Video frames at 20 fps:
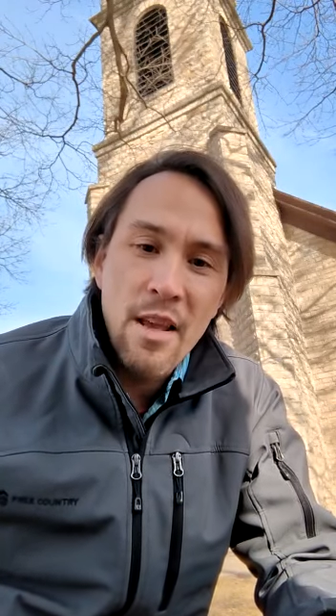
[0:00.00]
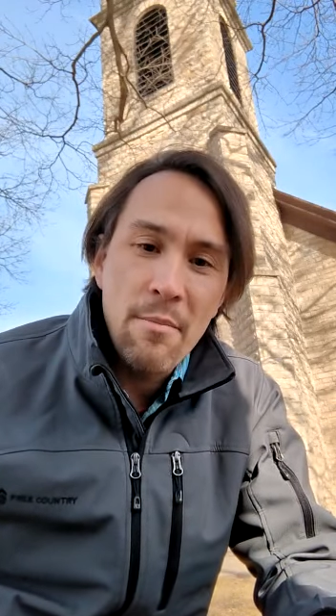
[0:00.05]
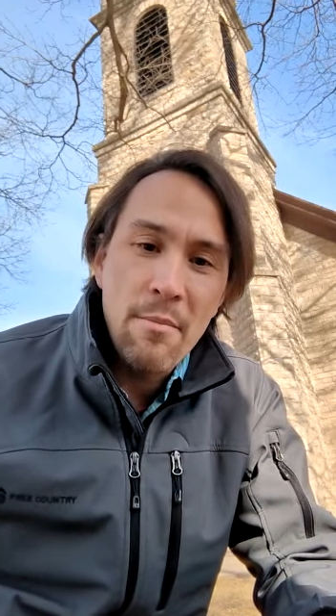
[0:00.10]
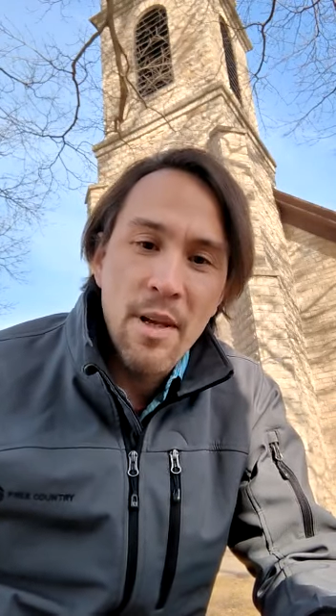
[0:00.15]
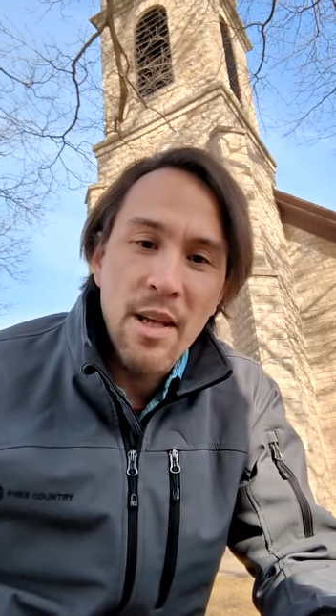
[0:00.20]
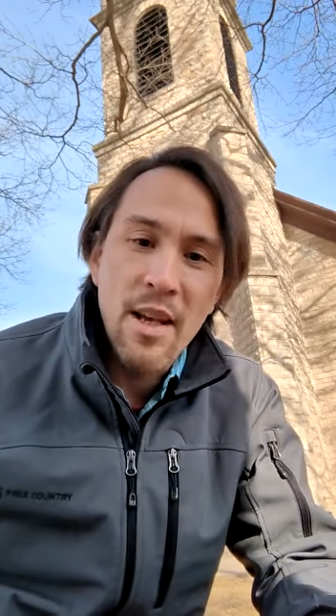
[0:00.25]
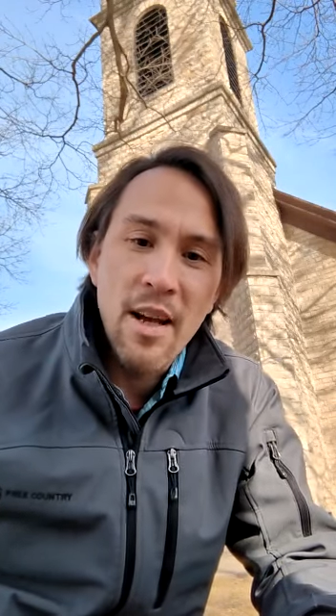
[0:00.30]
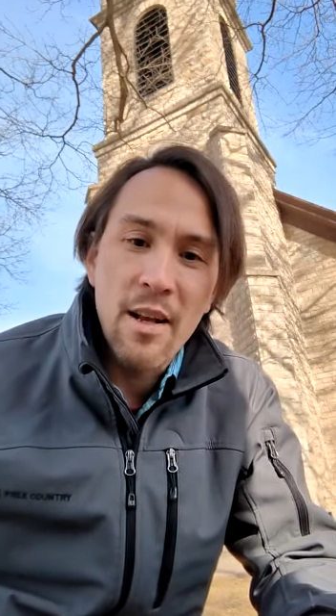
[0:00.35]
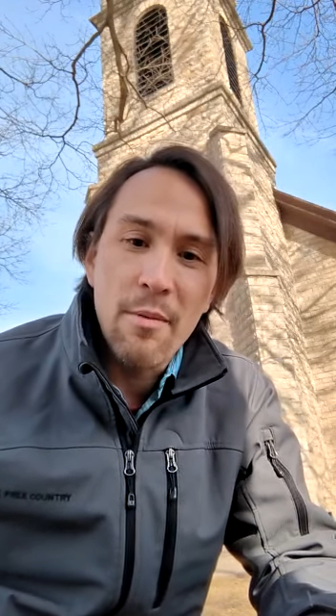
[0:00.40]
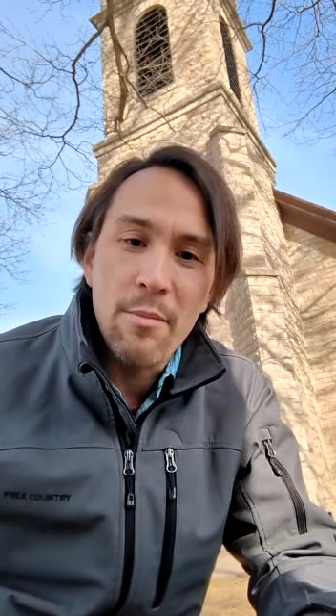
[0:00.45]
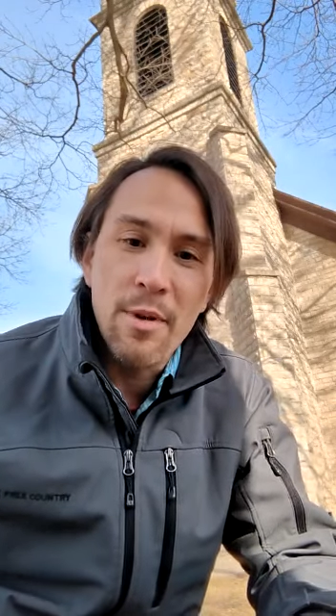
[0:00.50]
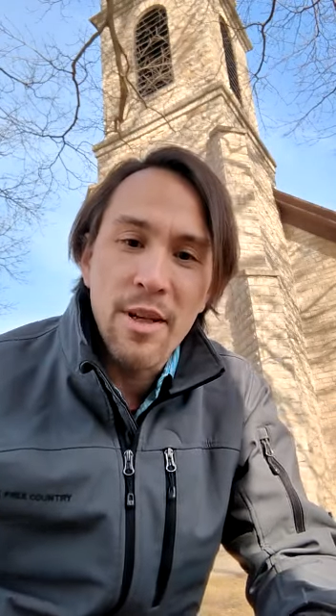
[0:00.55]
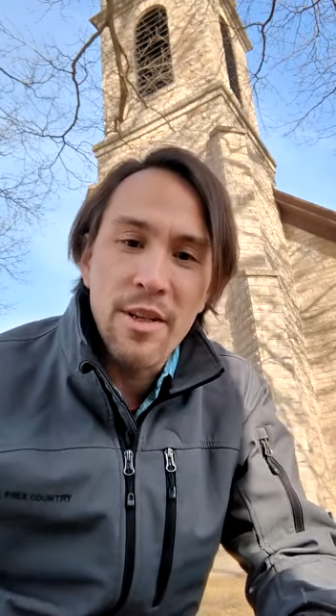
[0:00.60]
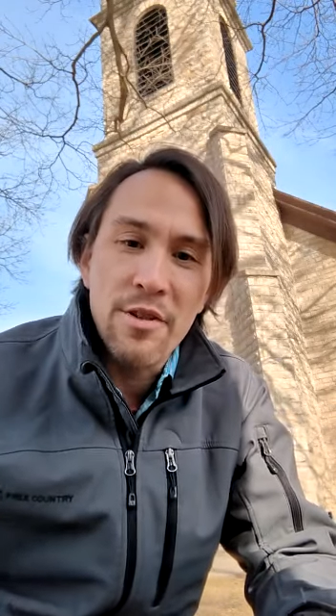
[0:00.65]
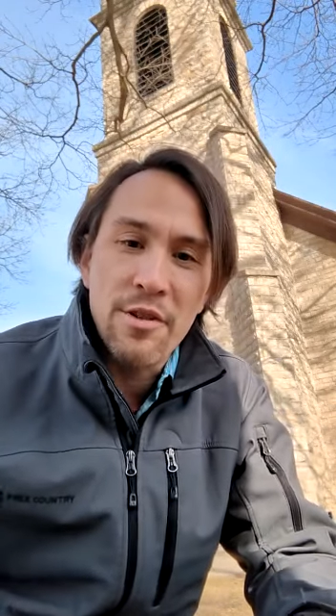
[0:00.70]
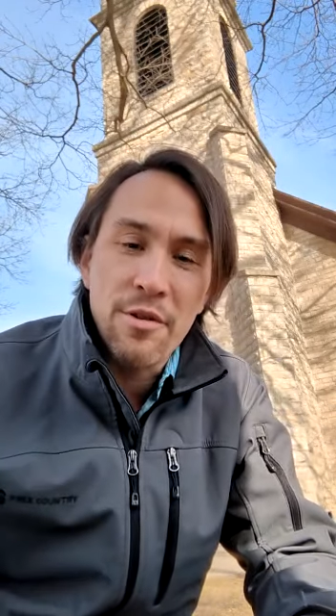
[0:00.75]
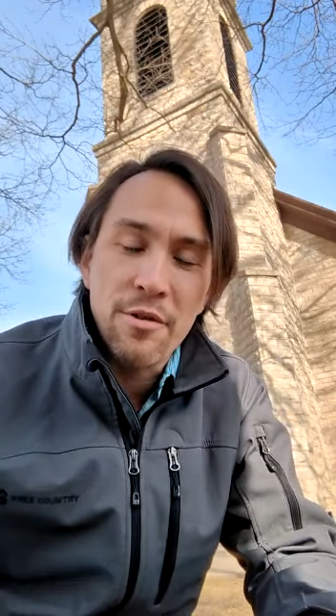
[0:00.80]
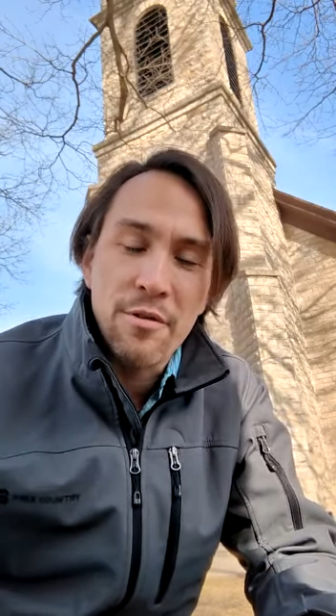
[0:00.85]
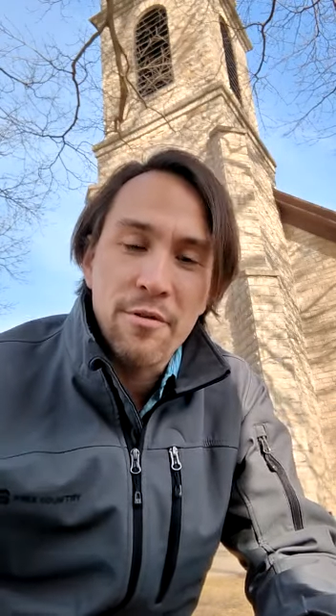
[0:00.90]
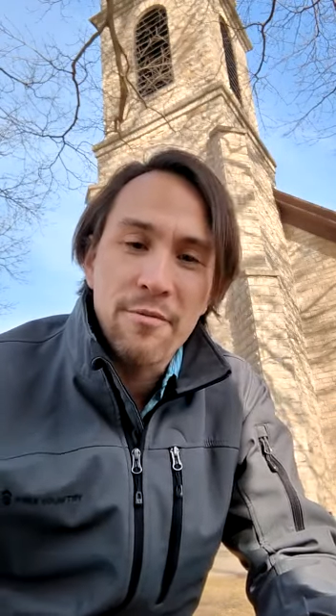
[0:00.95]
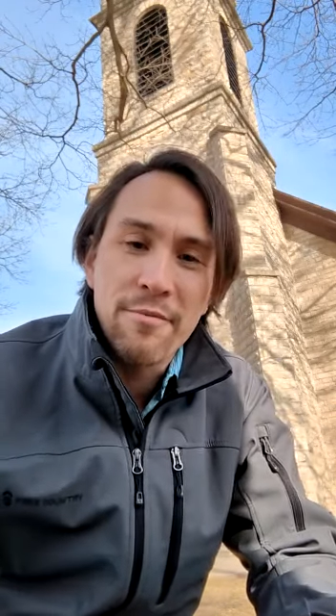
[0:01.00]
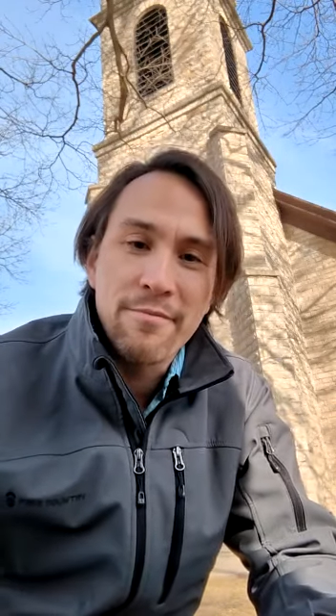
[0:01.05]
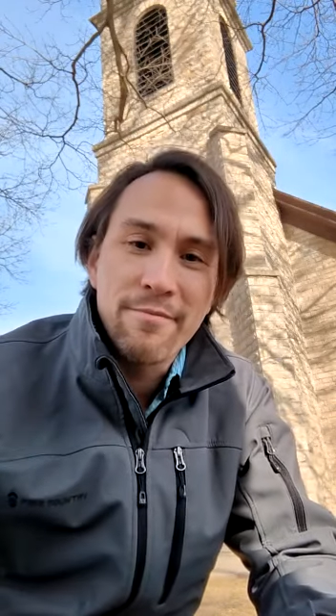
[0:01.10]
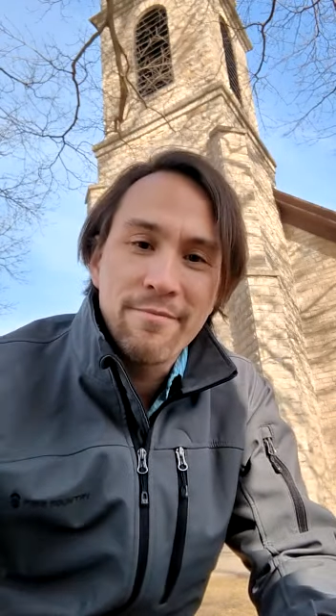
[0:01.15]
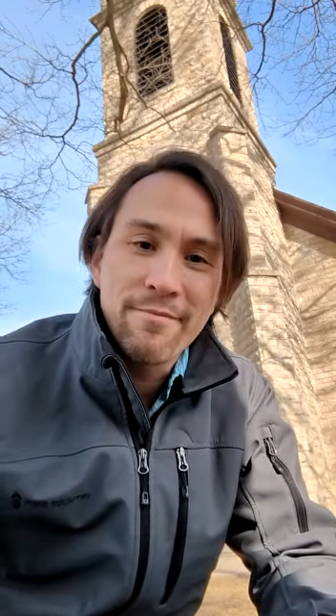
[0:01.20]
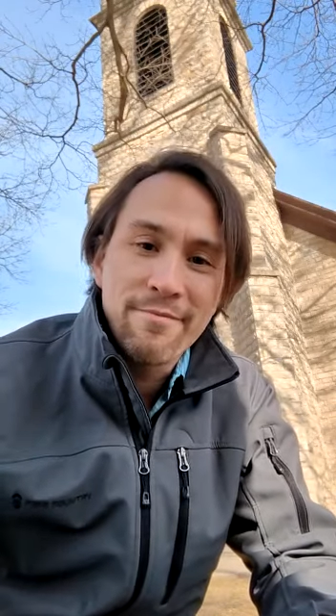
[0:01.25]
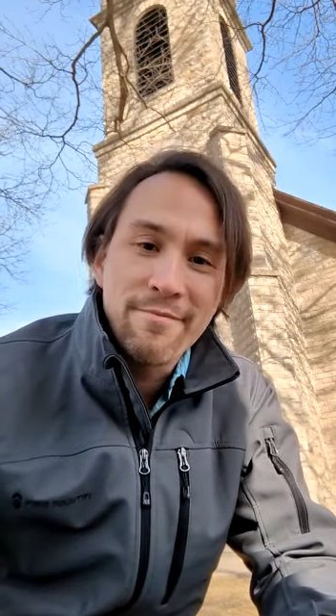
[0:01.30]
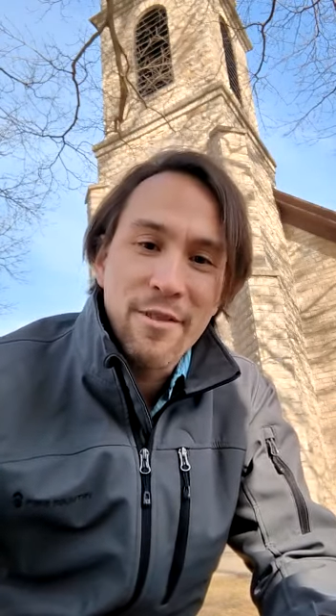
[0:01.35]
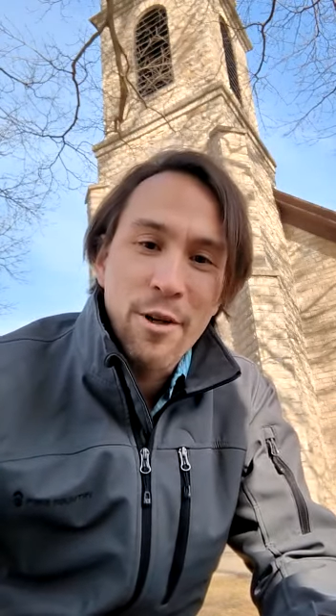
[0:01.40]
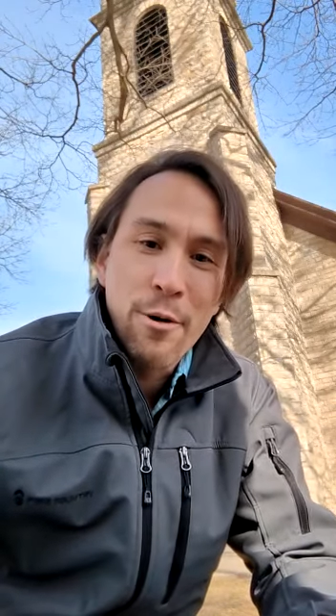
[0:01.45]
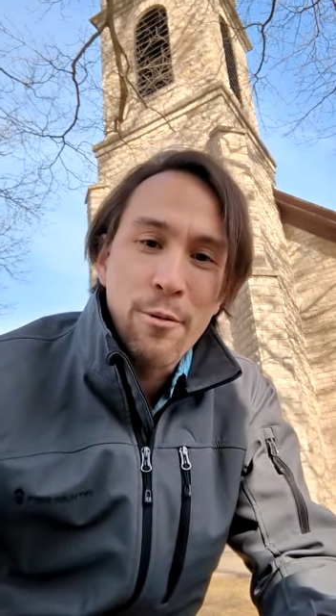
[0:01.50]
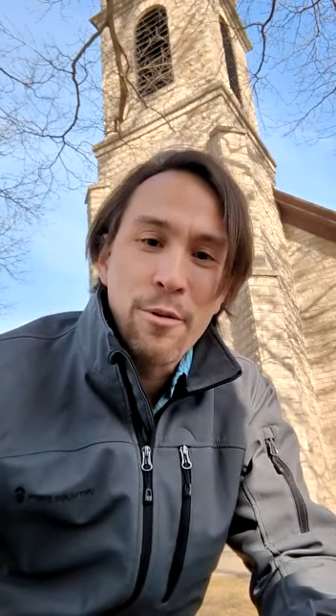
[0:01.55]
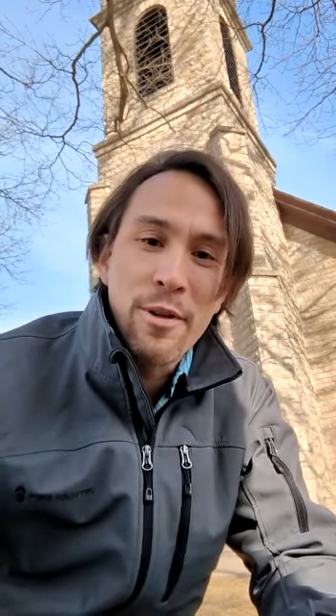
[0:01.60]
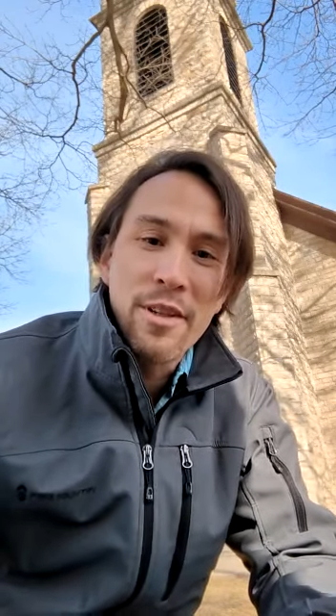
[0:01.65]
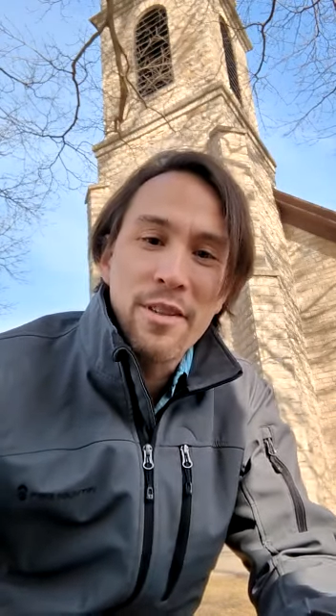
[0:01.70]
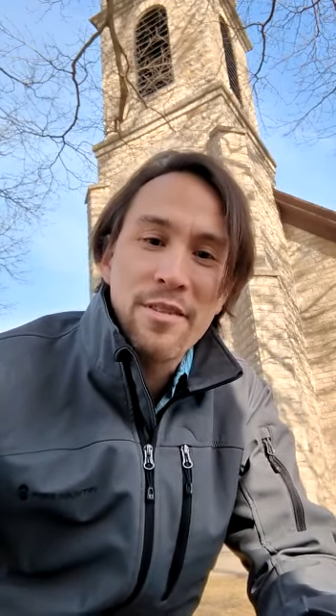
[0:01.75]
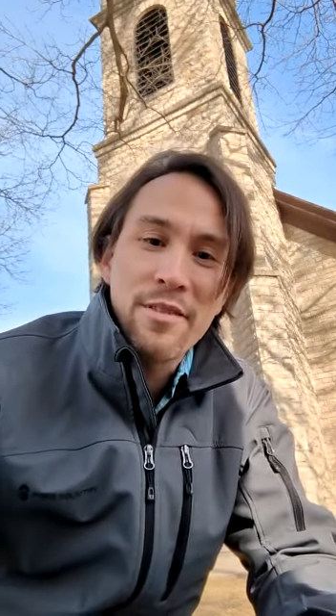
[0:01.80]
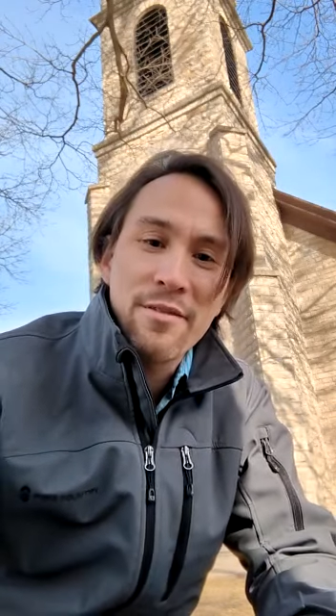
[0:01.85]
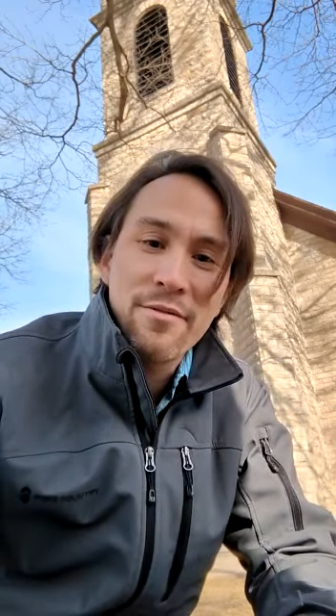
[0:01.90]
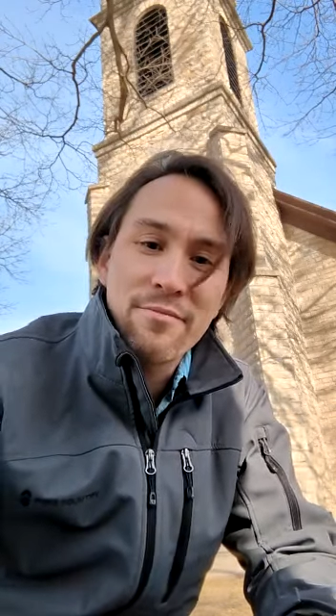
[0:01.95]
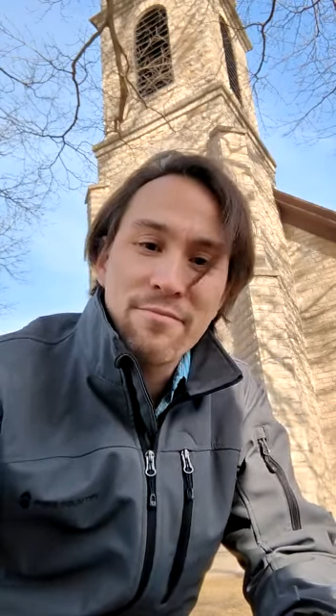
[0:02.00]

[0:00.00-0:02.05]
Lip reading: May God bless you always.